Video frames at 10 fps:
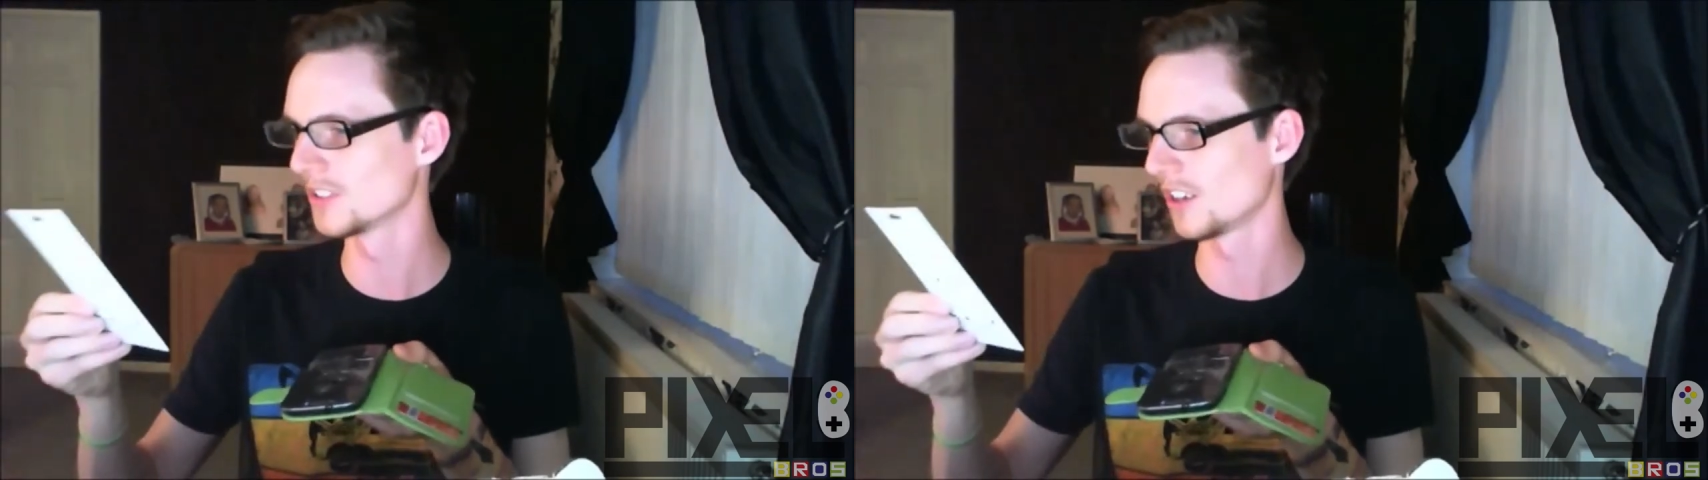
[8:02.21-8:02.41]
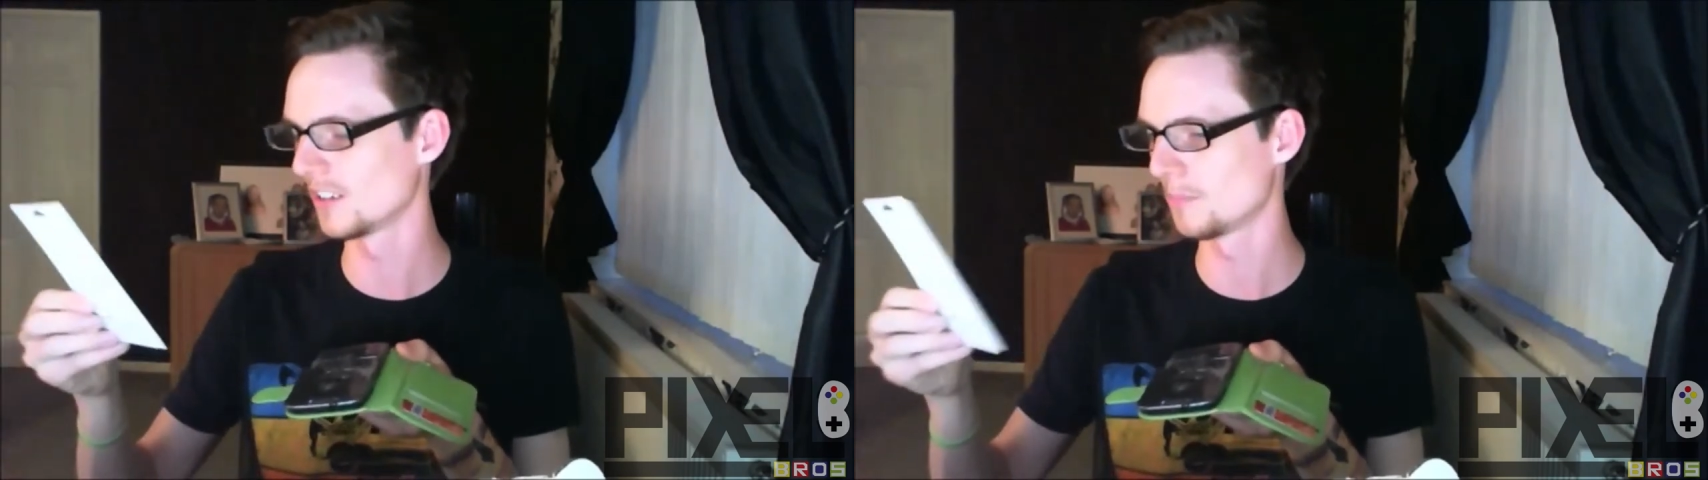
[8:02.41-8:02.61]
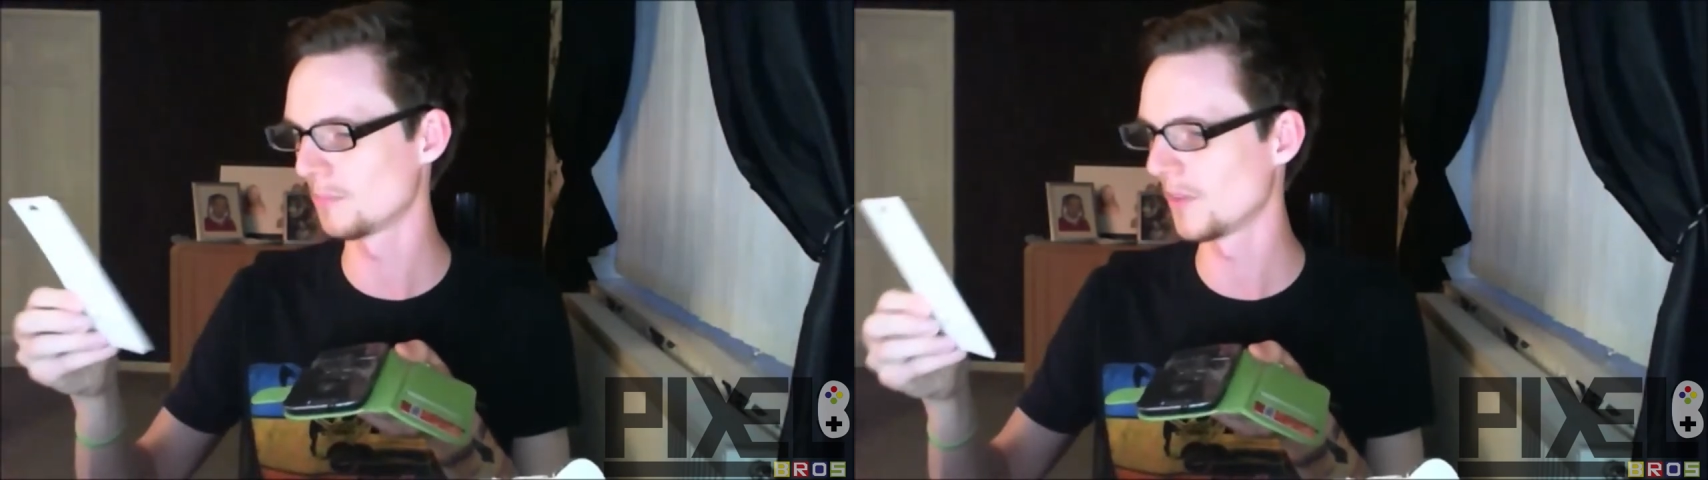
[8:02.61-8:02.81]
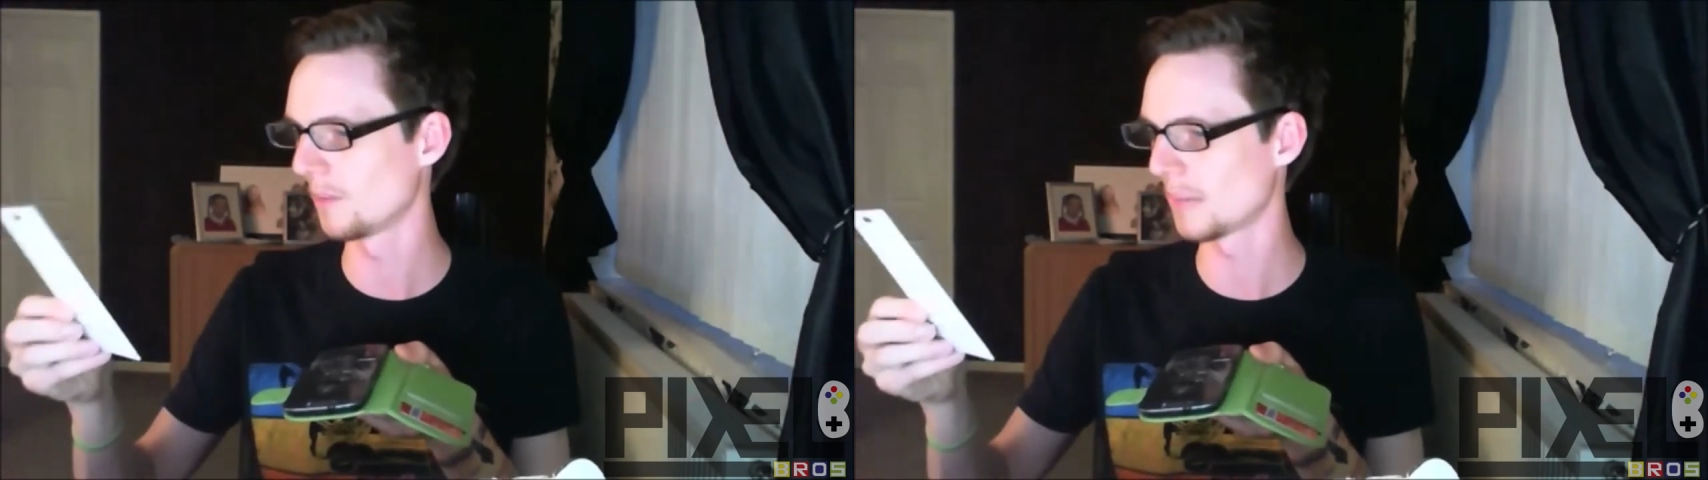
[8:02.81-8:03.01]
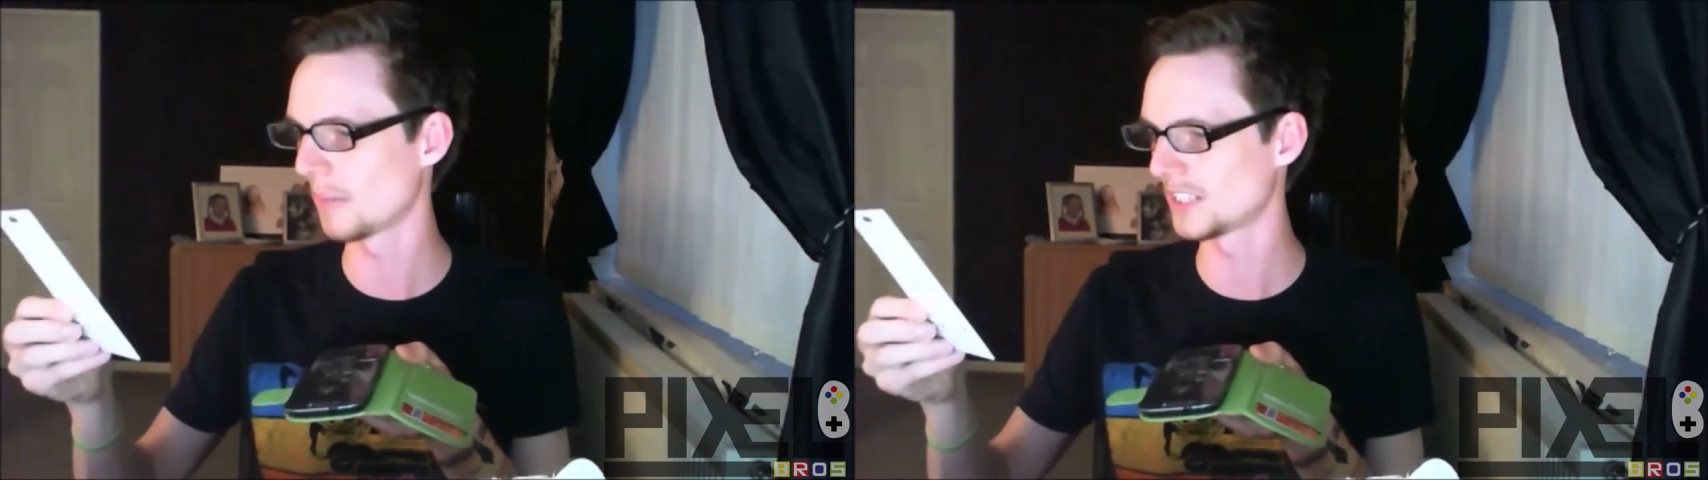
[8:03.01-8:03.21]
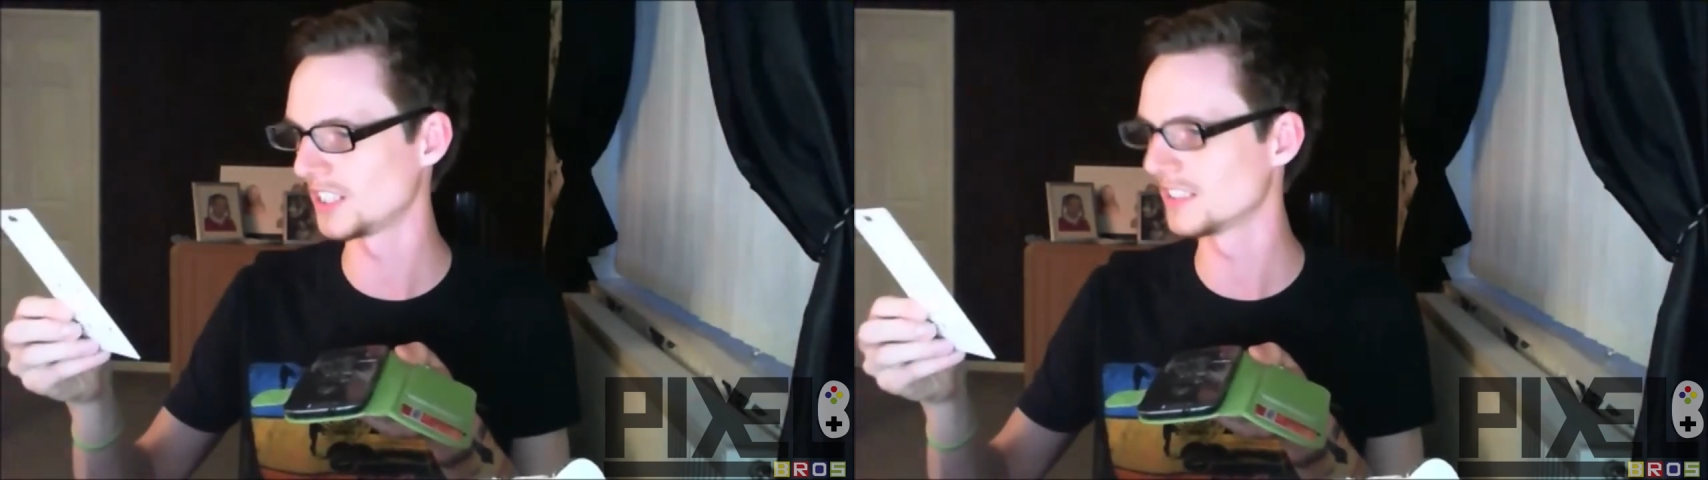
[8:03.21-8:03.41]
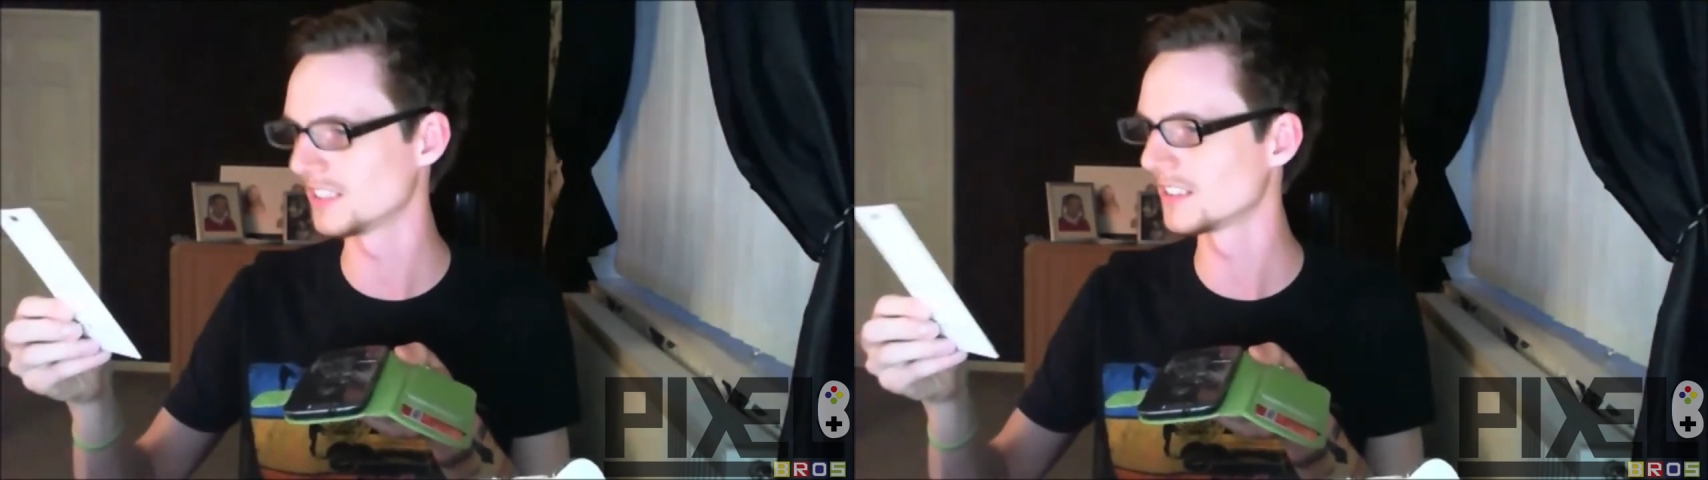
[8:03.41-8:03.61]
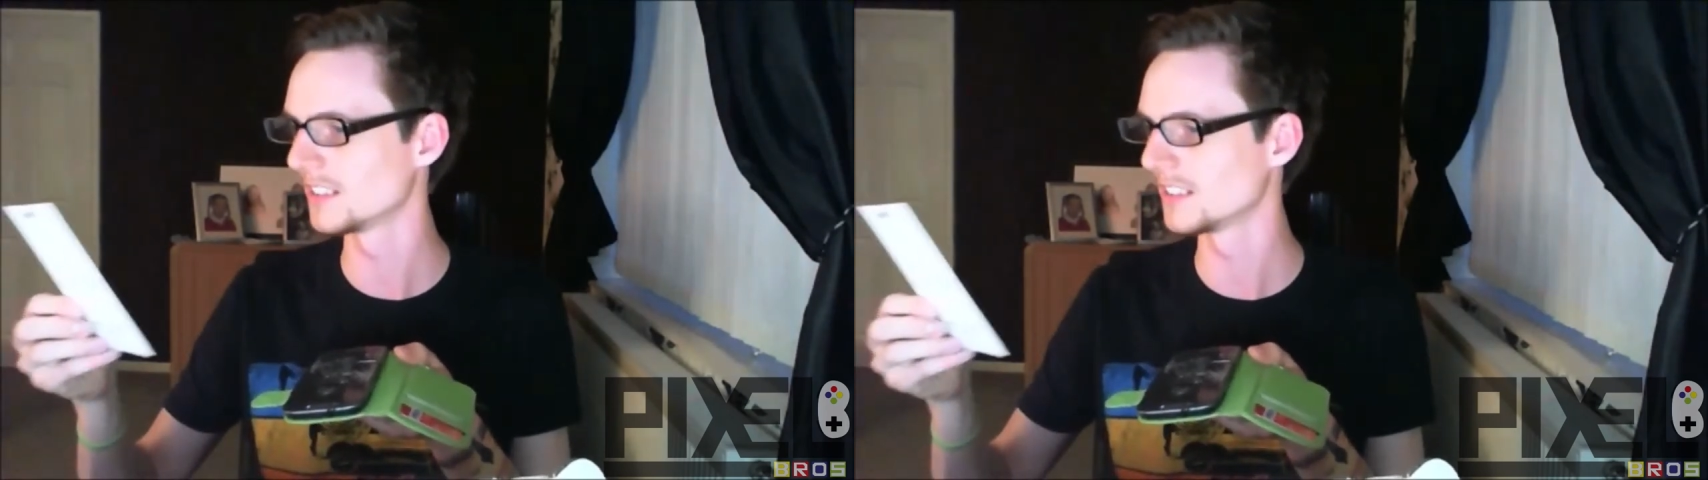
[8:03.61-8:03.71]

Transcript: on a, on badges.